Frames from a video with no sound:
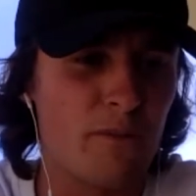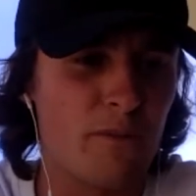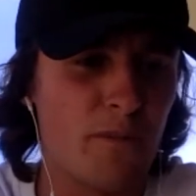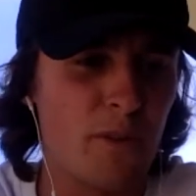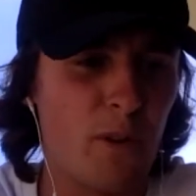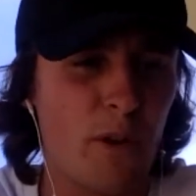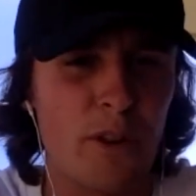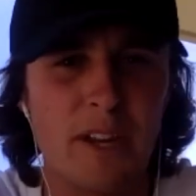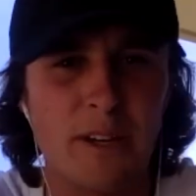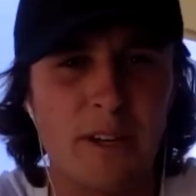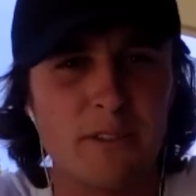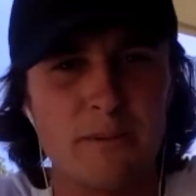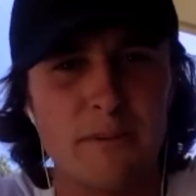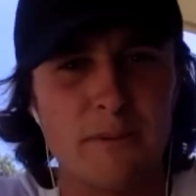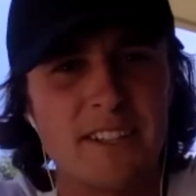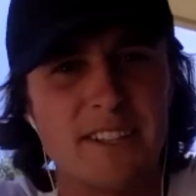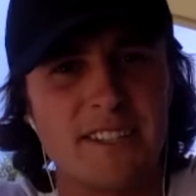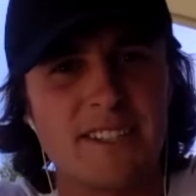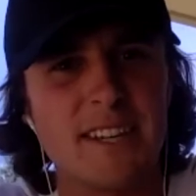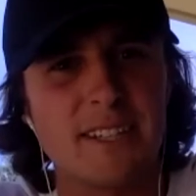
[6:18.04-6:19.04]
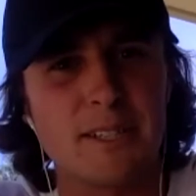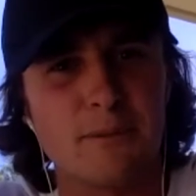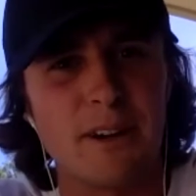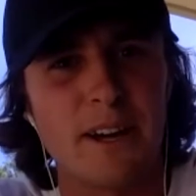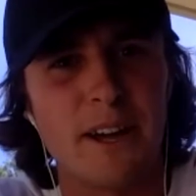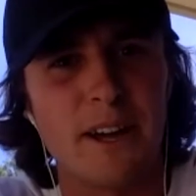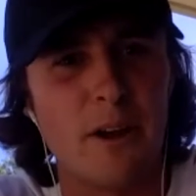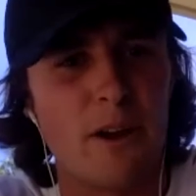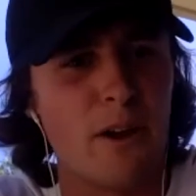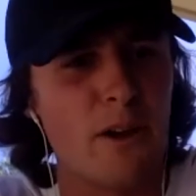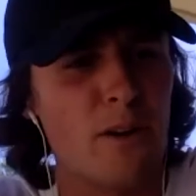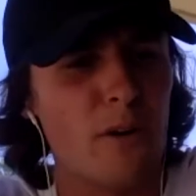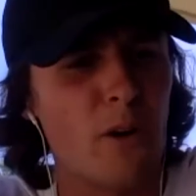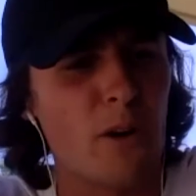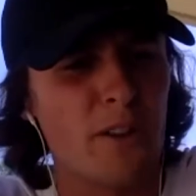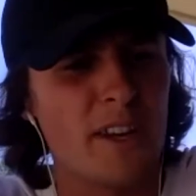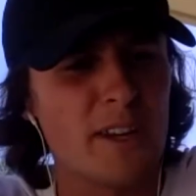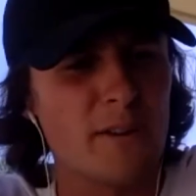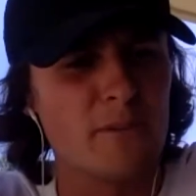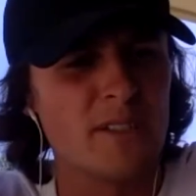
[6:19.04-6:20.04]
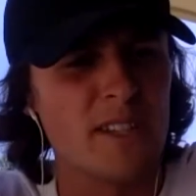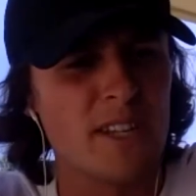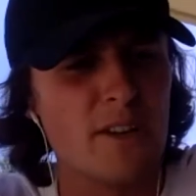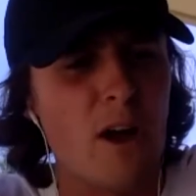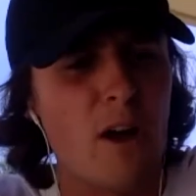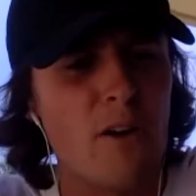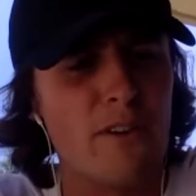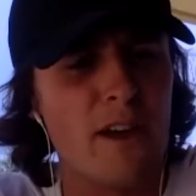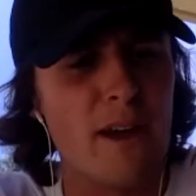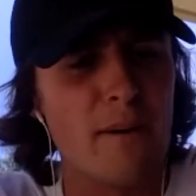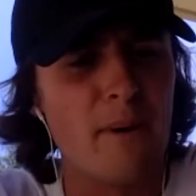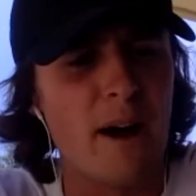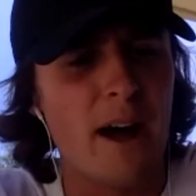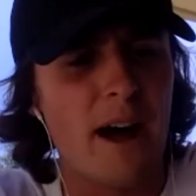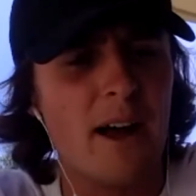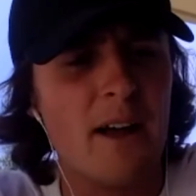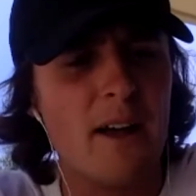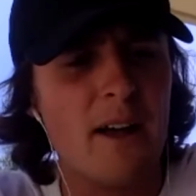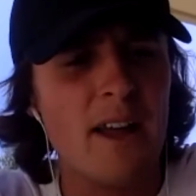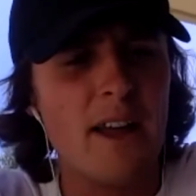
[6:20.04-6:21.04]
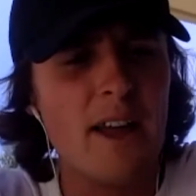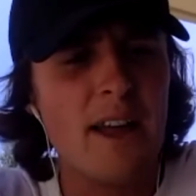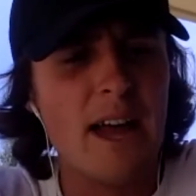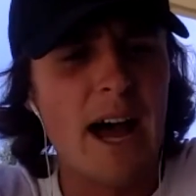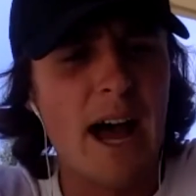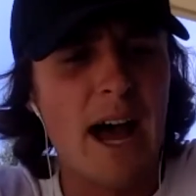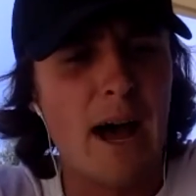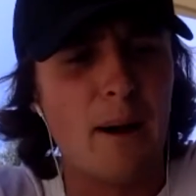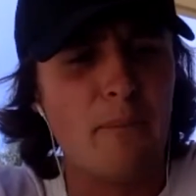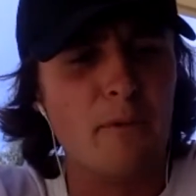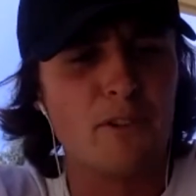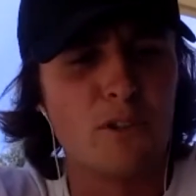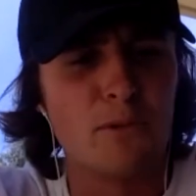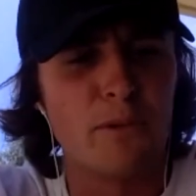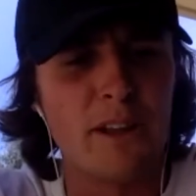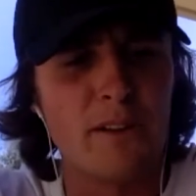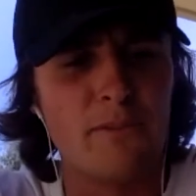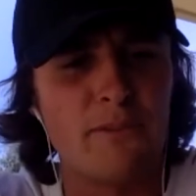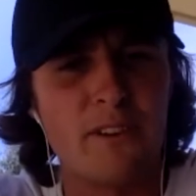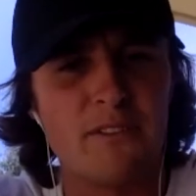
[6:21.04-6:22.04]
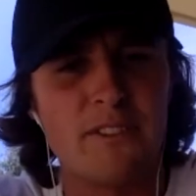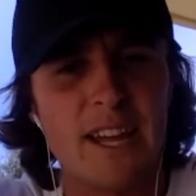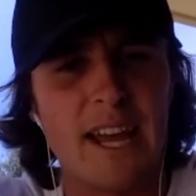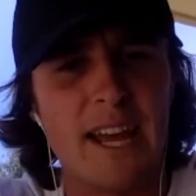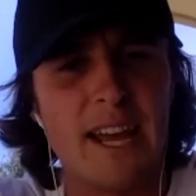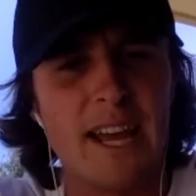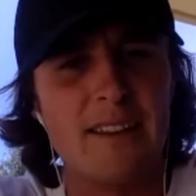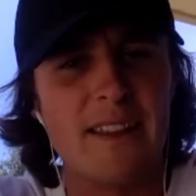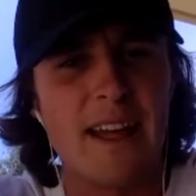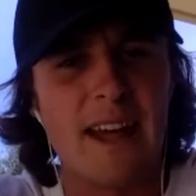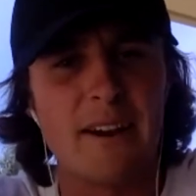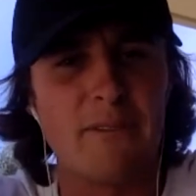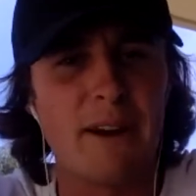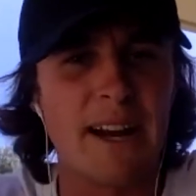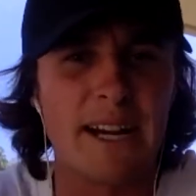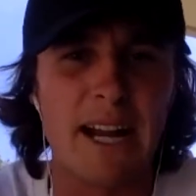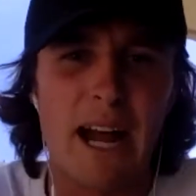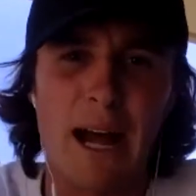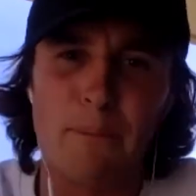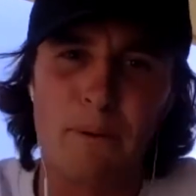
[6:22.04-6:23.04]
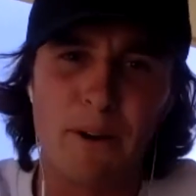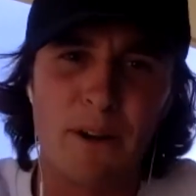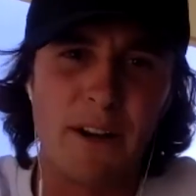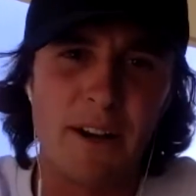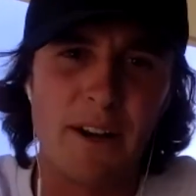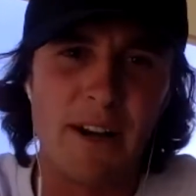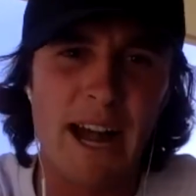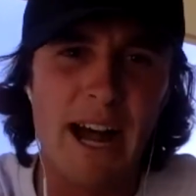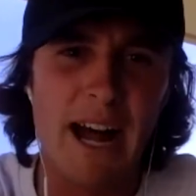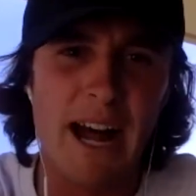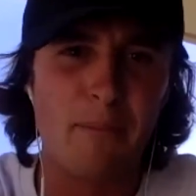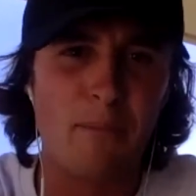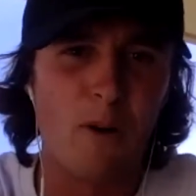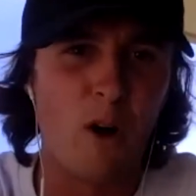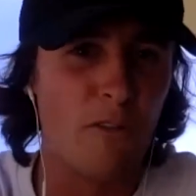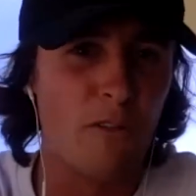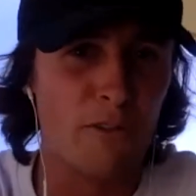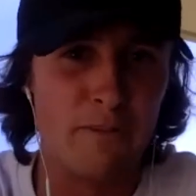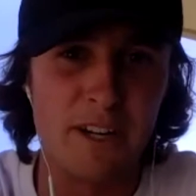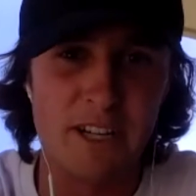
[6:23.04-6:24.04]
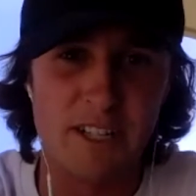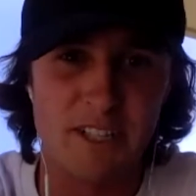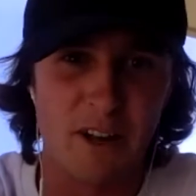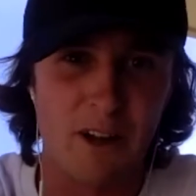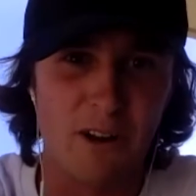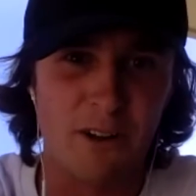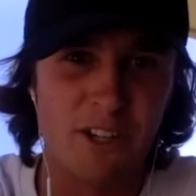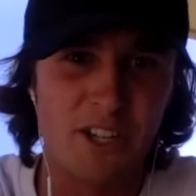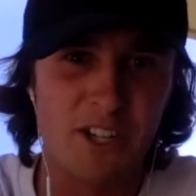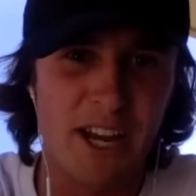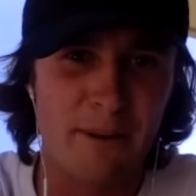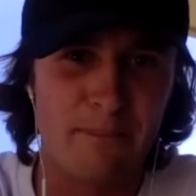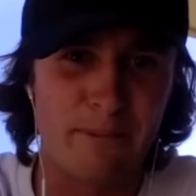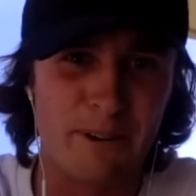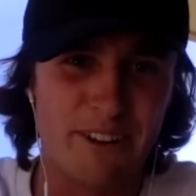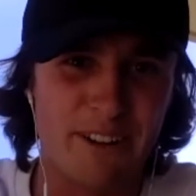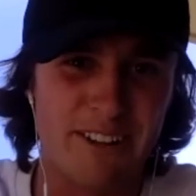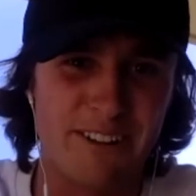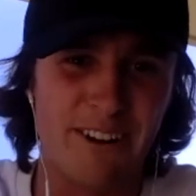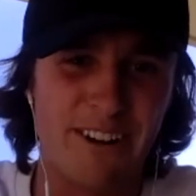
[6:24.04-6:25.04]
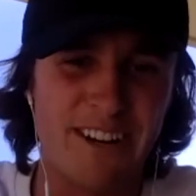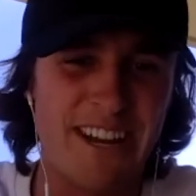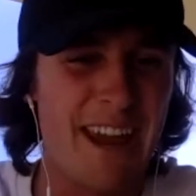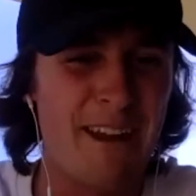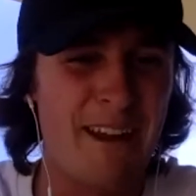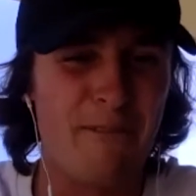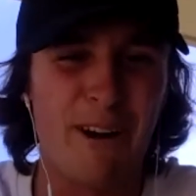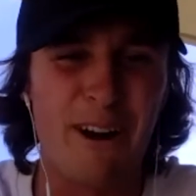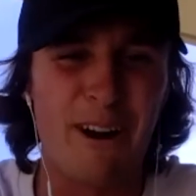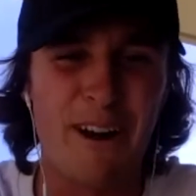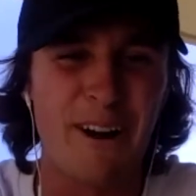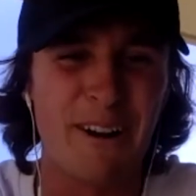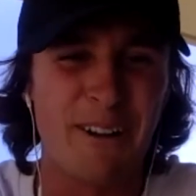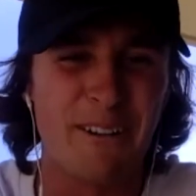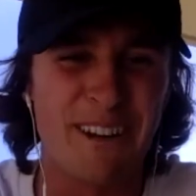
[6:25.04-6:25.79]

I think it was about I think it was in November of 2015, they rang up and offered me a scholarship, and I thought, yeah, why not?